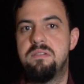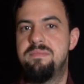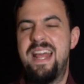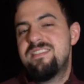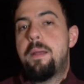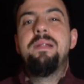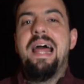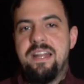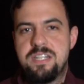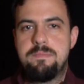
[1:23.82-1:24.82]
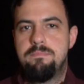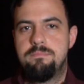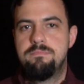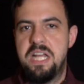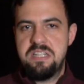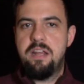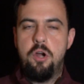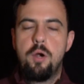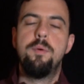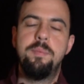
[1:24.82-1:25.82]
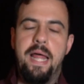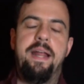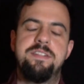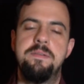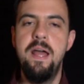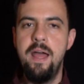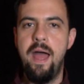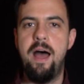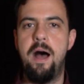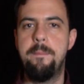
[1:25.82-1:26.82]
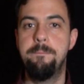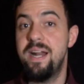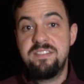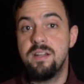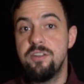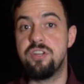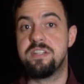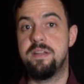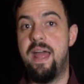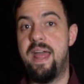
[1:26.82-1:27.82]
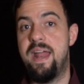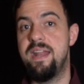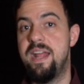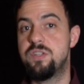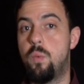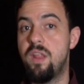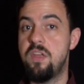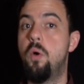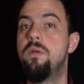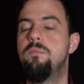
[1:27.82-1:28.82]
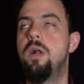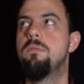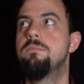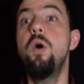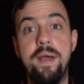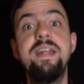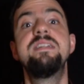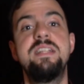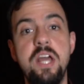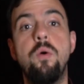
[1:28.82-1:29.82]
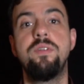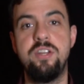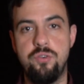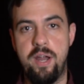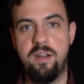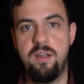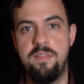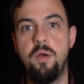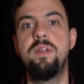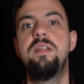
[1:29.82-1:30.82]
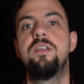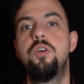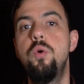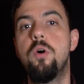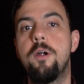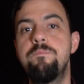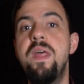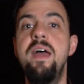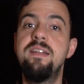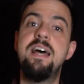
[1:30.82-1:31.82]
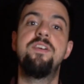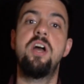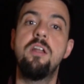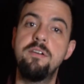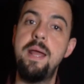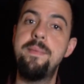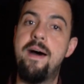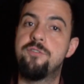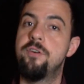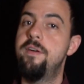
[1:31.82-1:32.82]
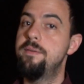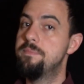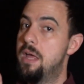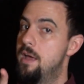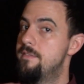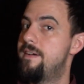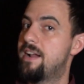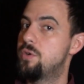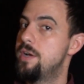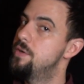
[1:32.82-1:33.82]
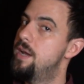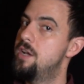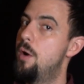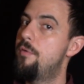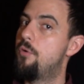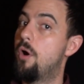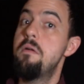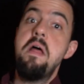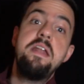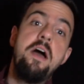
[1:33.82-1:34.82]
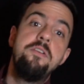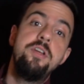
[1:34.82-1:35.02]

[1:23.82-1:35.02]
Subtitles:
tastes like plants. Tastes like herbal plants. But it's delicious, and it's one of the only, well, no, it is the only drink, the only liqueur to have a color named after it. Factoid you didn't know before, and now you